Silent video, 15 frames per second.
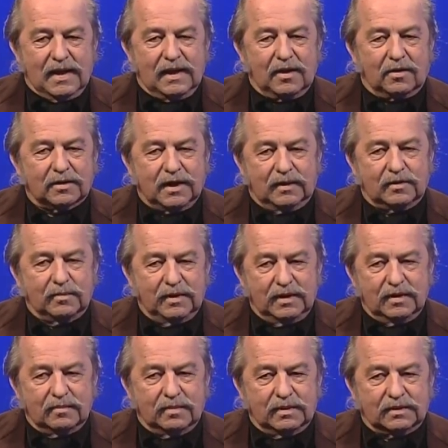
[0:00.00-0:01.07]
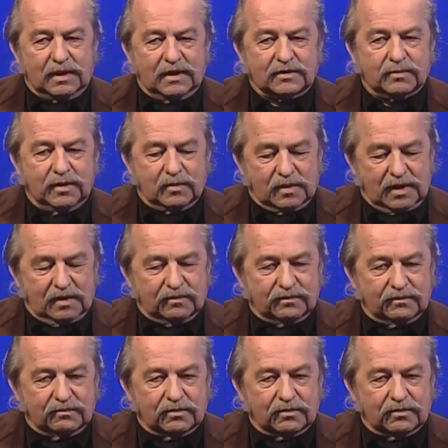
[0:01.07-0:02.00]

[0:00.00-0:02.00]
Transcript: And it all came to me last week when I